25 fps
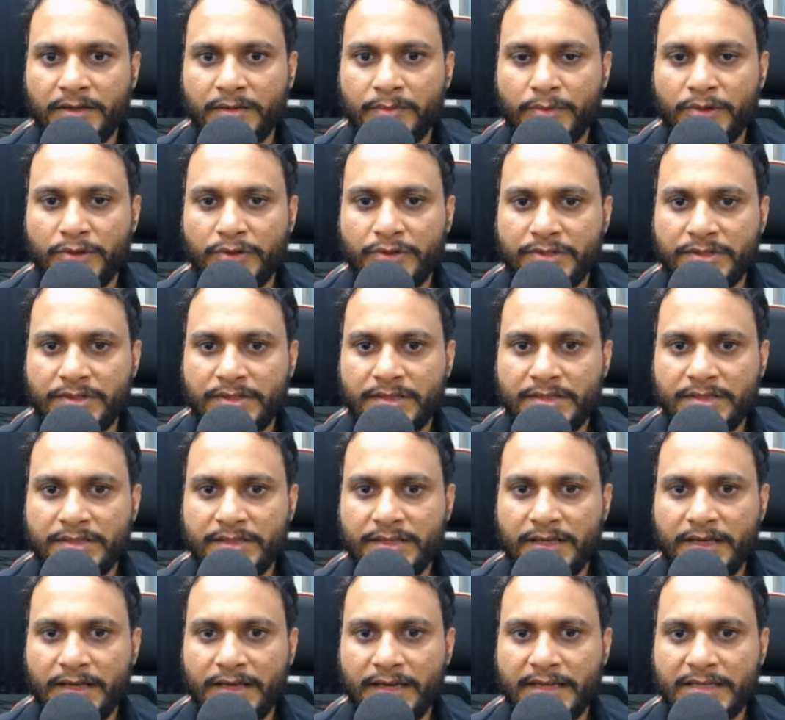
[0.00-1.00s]
Because this
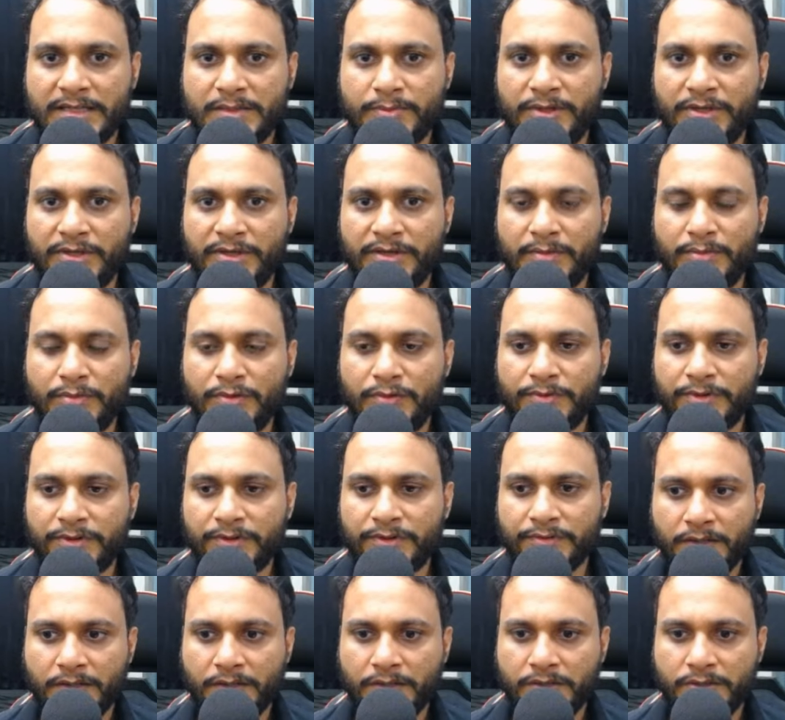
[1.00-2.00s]
a has been removed.